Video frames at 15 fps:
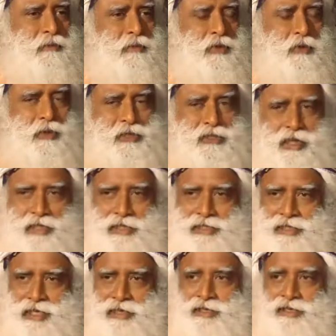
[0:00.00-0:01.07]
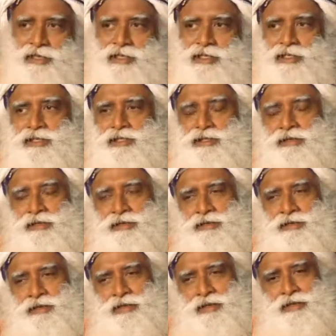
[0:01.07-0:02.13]
You must understand this.
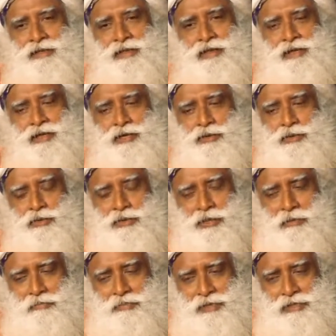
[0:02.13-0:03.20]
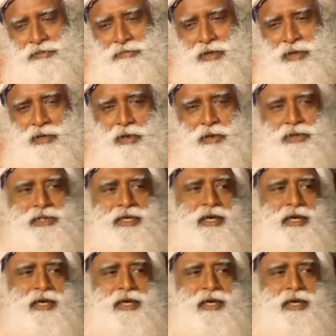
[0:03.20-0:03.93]
The Hindu temples were not